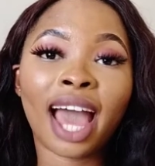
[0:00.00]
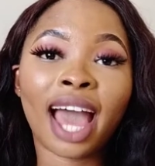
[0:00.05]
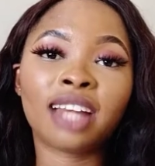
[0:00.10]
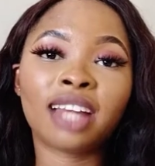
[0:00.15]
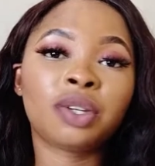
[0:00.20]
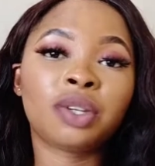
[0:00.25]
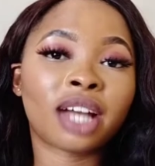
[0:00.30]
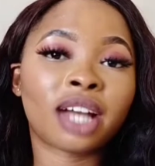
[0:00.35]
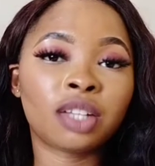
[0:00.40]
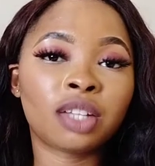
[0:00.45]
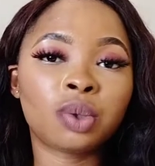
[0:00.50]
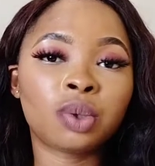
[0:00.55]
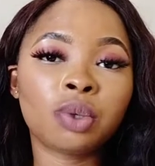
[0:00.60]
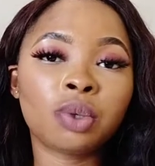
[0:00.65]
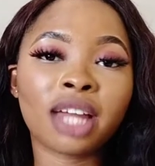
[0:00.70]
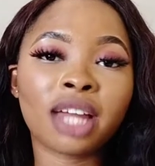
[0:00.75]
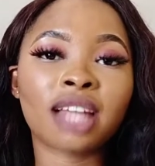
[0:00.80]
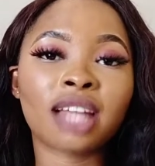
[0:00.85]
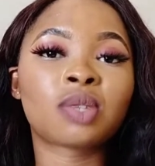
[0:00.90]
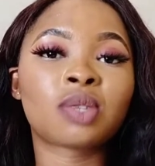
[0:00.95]
And you can
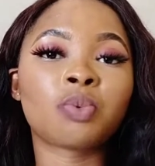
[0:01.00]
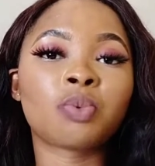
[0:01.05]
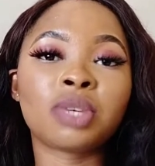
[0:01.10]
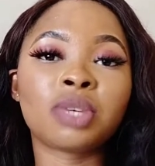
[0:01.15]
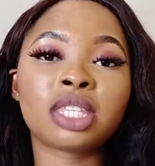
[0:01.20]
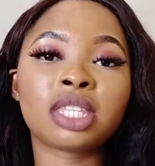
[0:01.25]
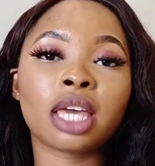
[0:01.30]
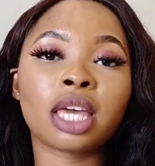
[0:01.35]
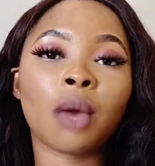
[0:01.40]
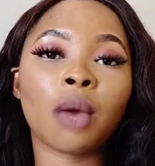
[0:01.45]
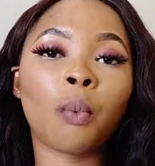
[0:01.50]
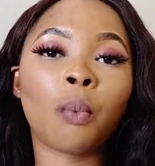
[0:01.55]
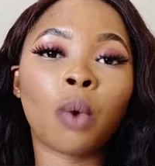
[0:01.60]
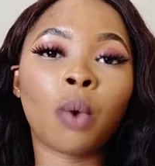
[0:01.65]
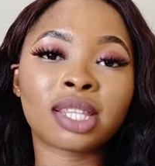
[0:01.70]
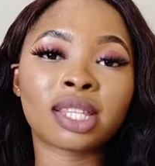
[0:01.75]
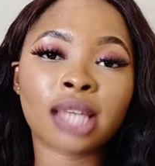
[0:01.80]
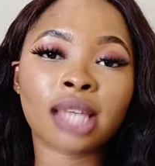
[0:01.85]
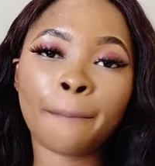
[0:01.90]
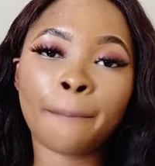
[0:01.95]
do that with a
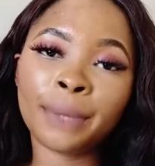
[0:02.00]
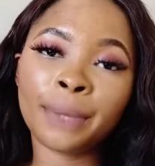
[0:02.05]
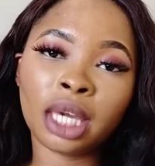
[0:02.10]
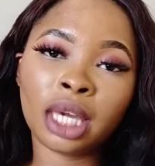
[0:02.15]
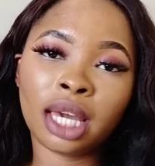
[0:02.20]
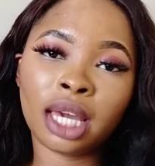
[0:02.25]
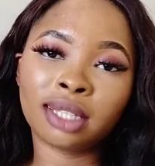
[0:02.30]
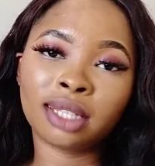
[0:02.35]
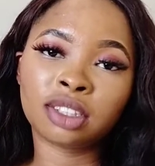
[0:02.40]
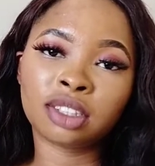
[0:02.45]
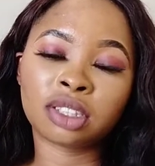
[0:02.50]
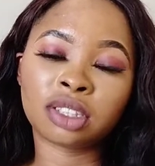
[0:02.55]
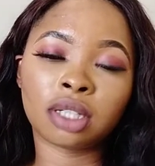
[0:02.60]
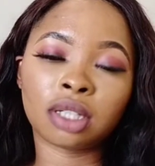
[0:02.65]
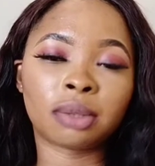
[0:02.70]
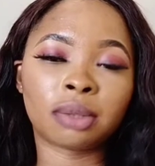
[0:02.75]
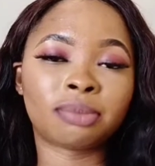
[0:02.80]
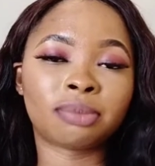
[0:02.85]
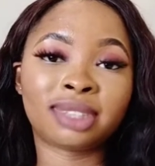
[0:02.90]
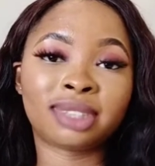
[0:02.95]
water pH
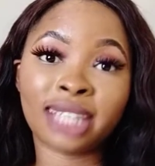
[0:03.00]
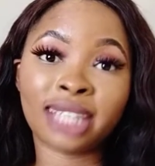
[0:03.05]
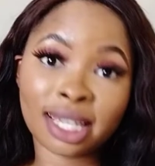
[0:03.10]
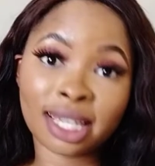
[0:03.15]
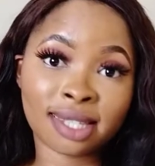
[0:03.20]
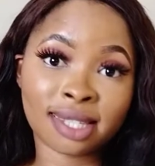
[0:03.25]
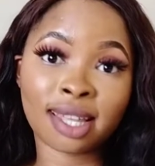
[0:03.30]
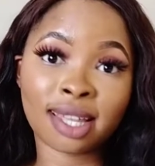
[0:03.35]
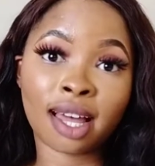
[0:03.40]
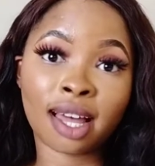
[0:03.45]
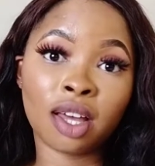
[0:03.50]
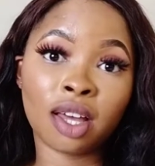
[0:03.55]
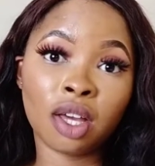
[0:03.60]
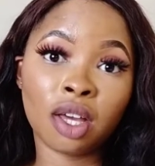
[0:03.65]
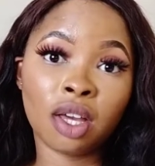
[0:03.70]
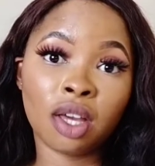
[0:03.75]
tester.